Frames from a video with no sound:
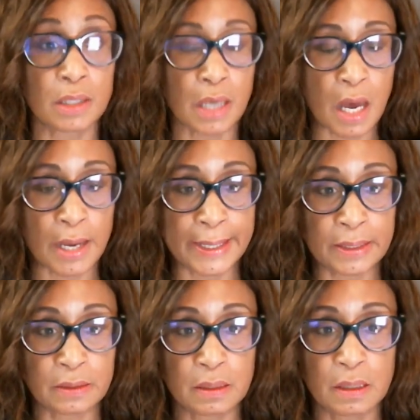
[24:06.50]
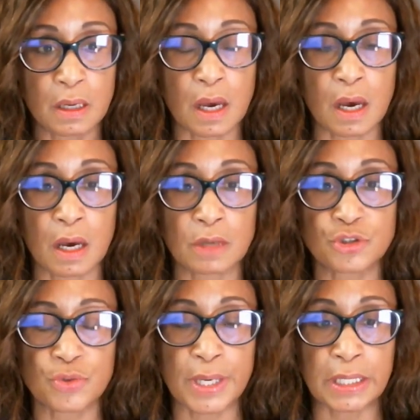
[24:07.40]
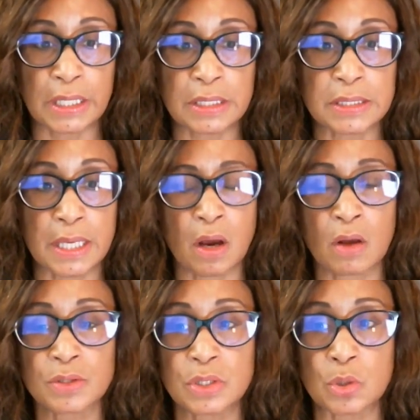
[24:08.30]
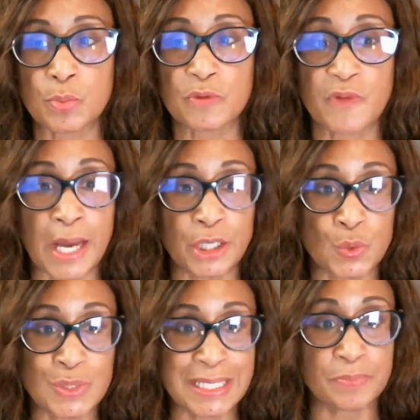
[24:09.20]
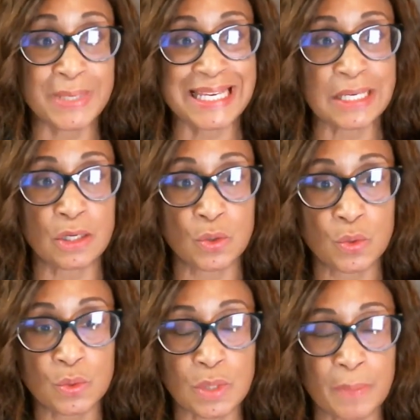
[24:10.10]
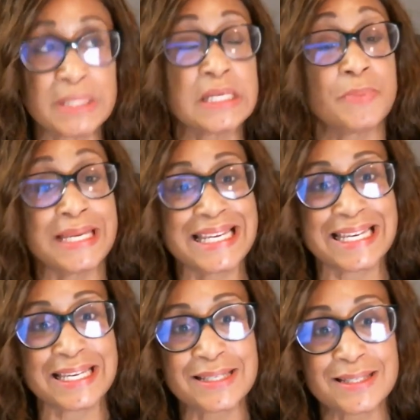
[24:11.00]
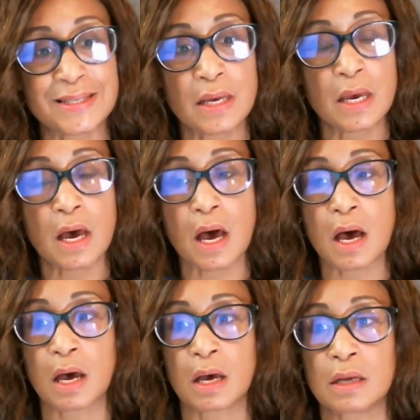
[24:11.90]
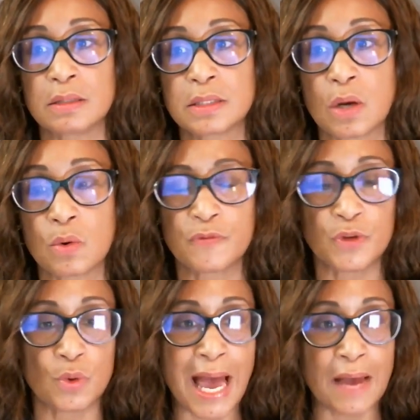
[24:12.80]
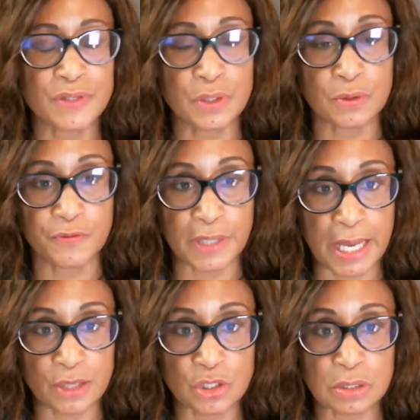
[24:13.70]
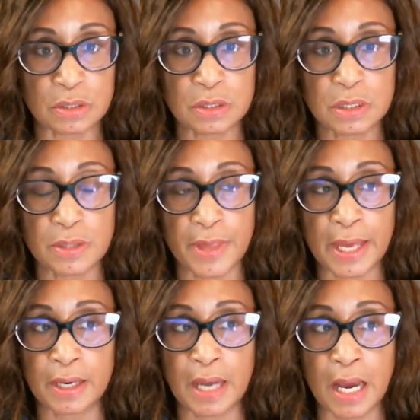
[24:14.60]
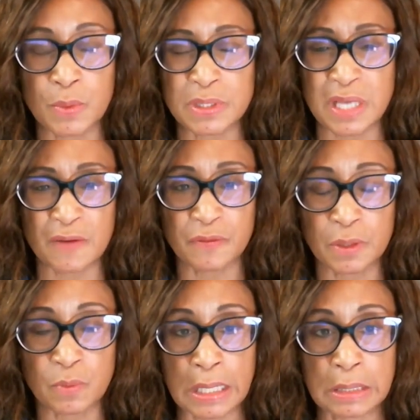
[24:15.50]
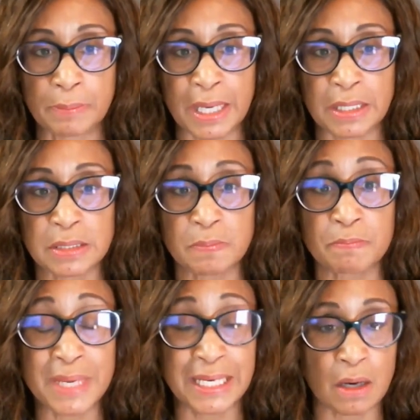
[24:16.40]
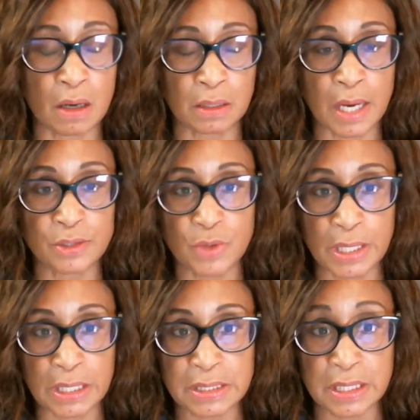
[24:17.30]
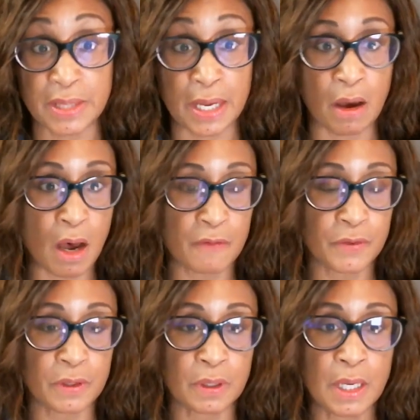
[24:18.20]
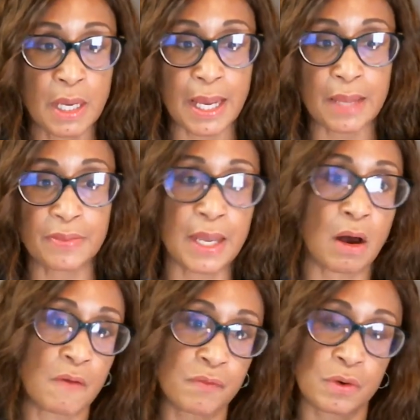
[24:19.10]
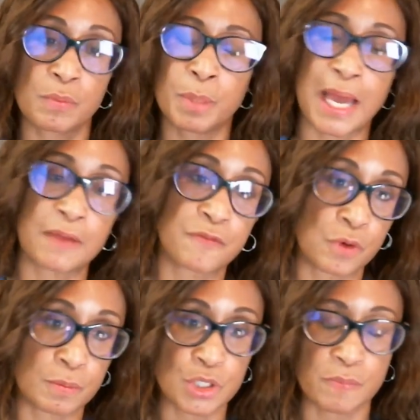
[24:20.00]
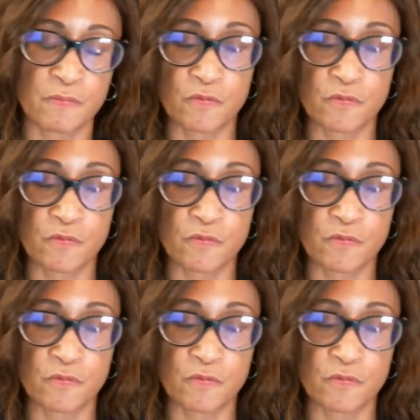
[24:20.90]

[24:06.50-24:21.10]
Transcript: online trainings that also provide you CPEs. So if you have certifications, then I would definitely recommend as many online trainings that they offer. And they offer a platform